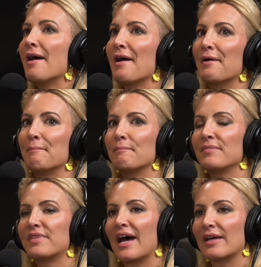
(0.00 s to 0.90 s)

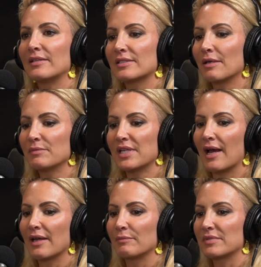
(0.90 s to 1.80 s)
that
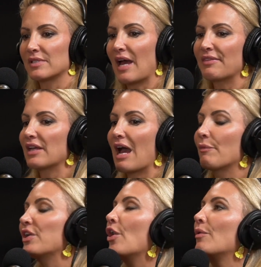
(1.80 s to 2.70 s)
sometimes
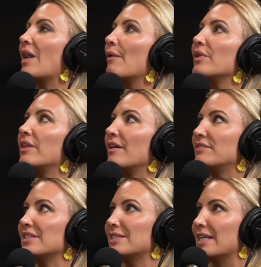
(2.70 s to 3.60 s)
I would love
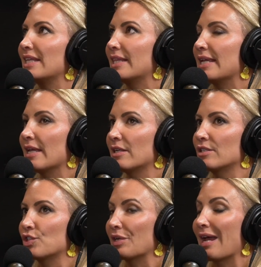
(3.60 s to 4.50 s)
to see the
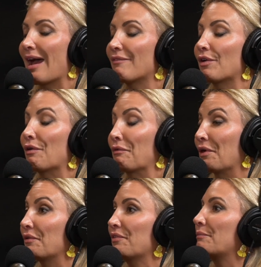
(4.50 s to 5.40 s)
industry have a
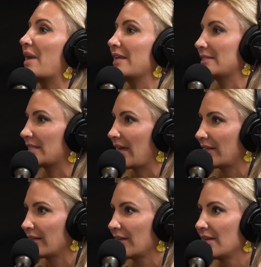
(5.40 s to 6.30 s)
growth mindset,
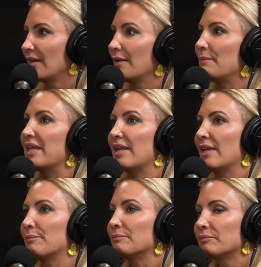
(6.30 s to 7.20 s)

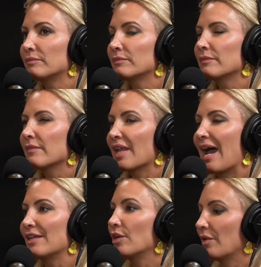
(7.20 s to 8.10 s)
meaning
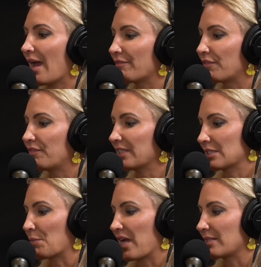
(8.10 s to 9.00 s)
I don't have a
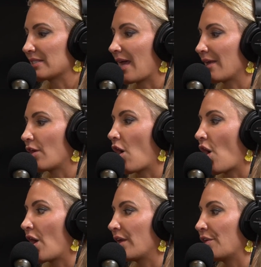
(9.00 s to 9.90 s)
fixed mindset
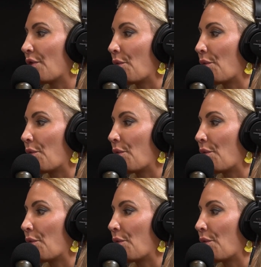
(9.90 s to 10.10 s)
on